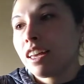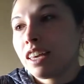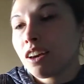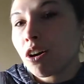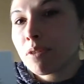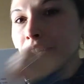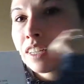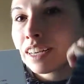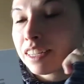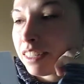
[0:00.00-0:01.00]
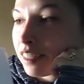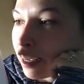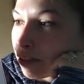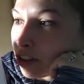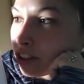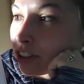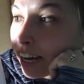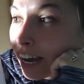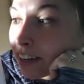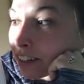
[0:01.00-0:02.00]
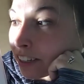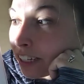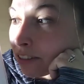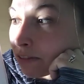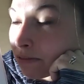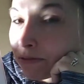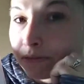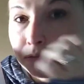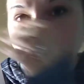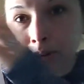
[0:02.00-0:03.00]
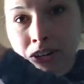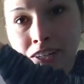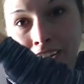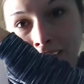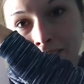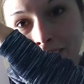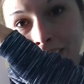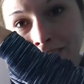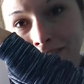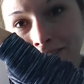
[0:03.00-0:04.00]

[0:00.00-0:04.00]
He always cut his sandwiches diagonally. Remember our diagonal line?